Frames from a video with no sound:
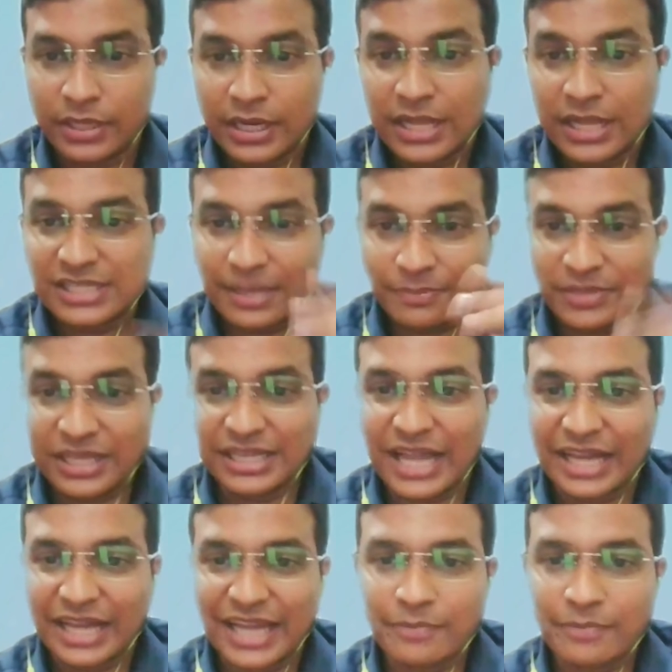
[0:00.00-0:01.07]
something
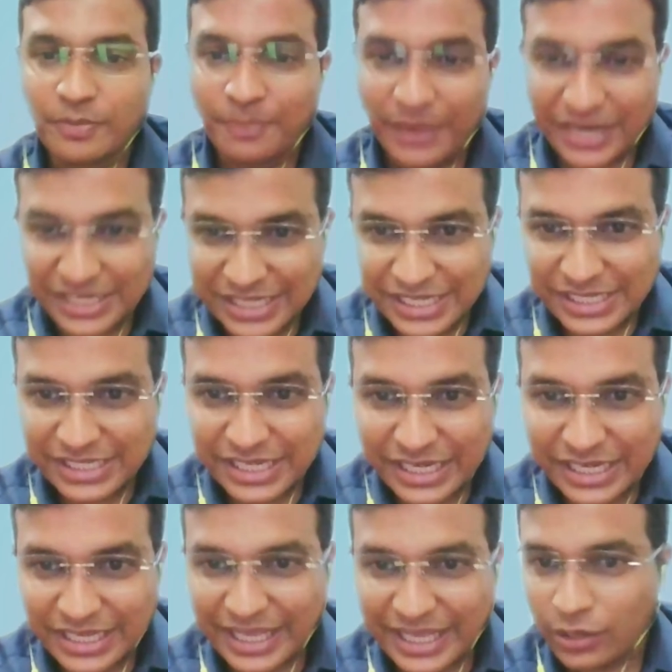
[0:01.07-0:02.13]
that can be
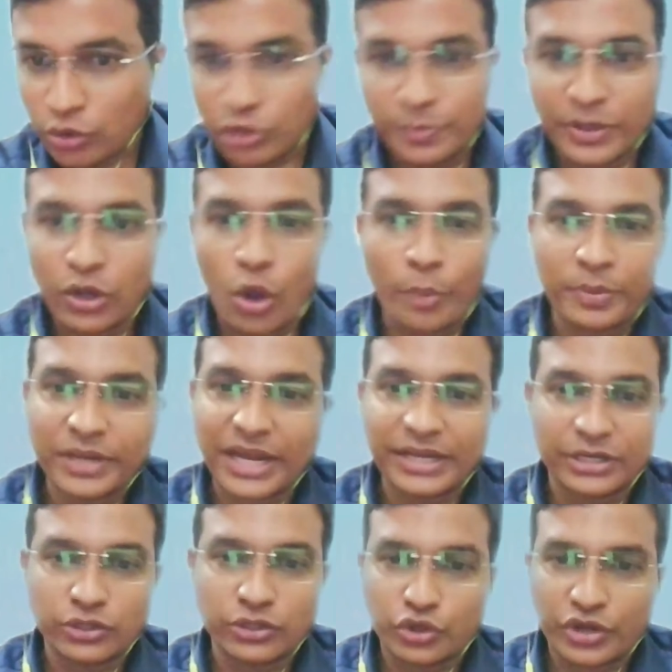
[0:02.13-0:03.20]
patented cannot be
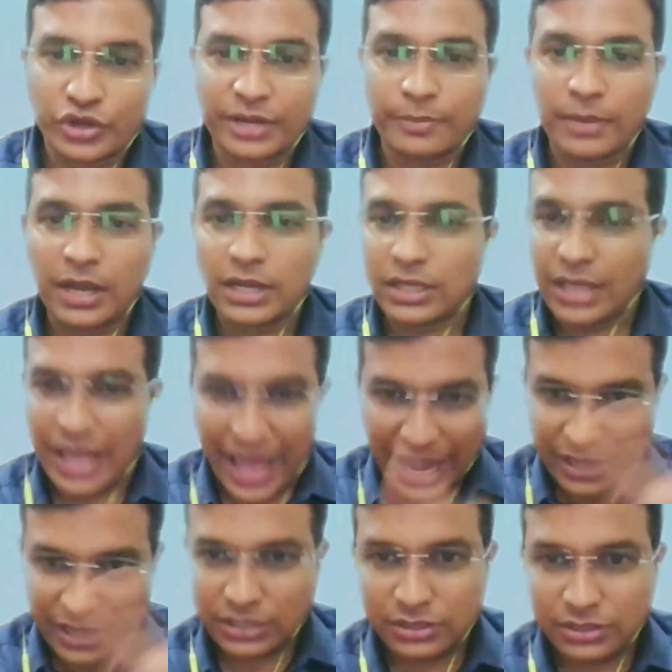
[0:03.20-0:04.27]
copyrighted or trademarked,
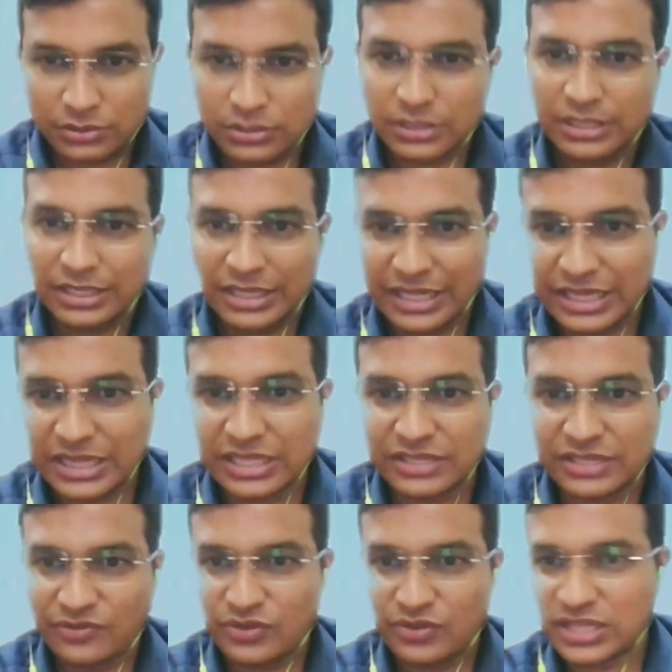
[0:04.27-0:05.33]
and in this
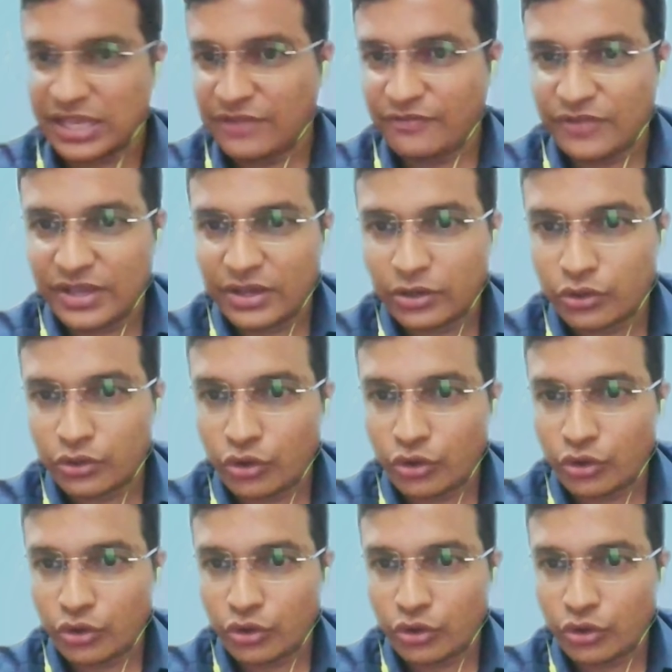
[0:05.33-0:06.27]
same way across.